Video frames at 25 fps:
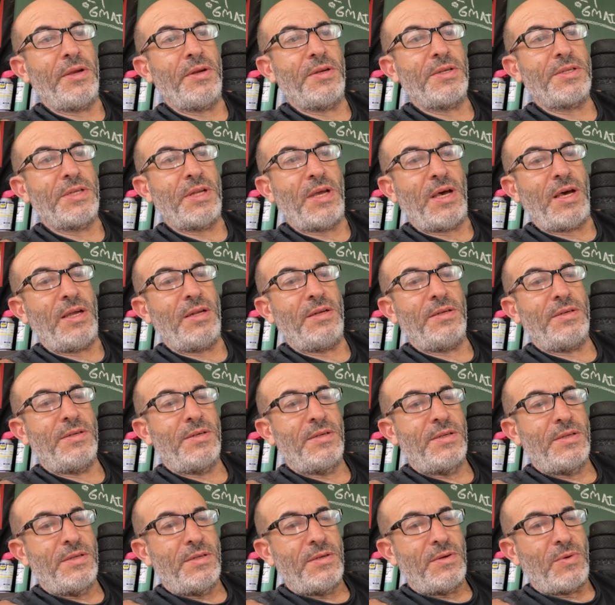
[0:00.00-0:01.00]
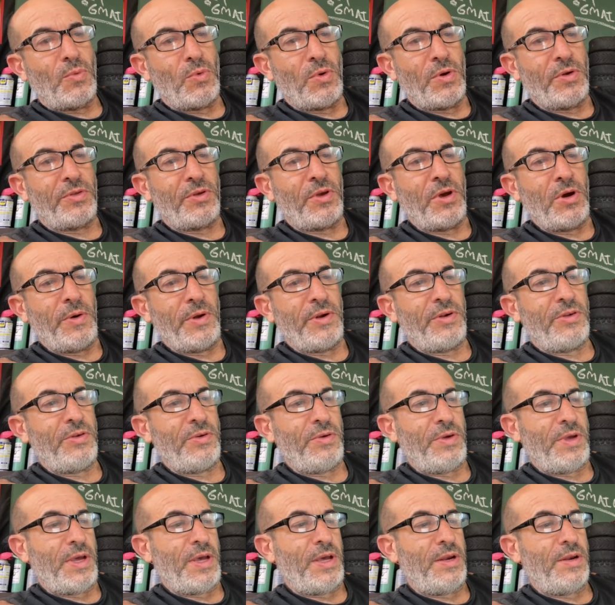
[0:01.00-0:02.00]
It's not worth going to
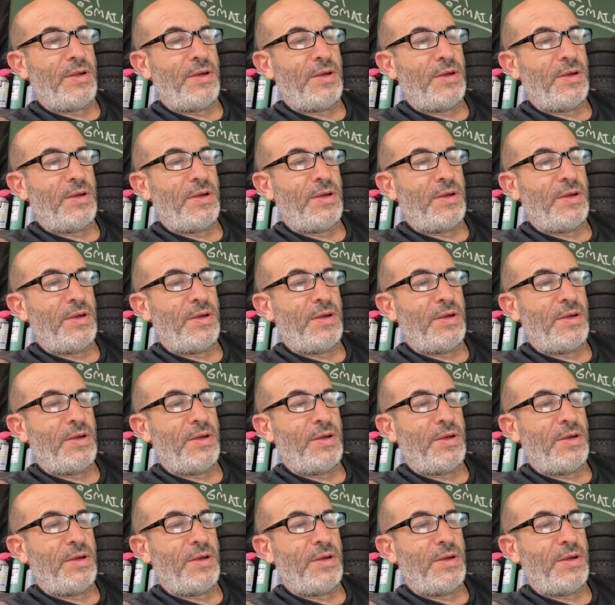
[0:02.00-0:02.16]
yet.